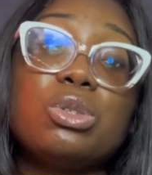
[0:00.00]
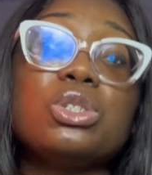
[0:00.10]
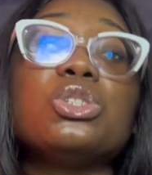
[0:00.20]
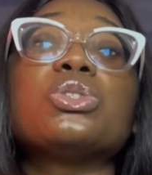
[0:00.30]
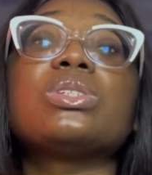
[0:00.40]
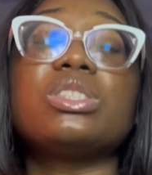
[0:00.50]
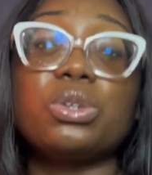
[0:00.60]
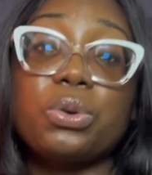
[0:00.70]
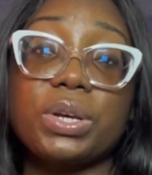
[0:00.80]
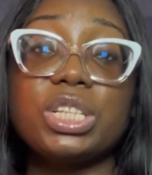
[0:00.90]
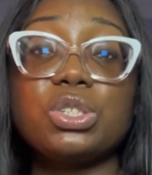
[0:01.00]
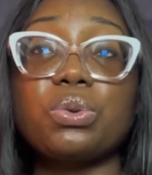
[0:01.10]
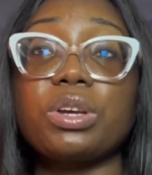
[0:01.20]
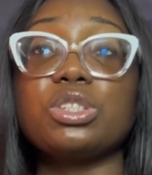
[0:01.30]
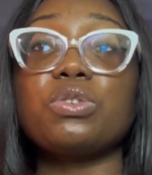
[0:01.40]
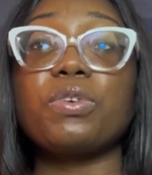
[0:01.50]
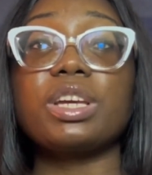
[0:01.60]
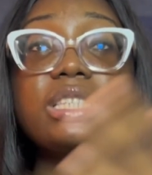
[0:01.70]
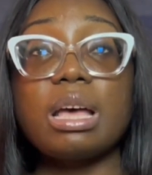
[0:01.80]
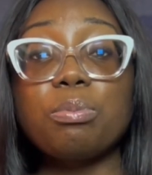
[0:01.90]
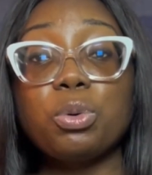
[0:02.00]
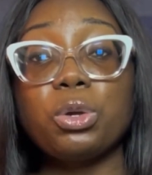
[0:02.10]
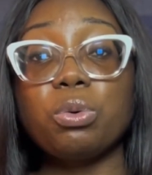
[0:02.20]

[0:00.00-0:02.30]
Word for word: to use the green screen. So, for example,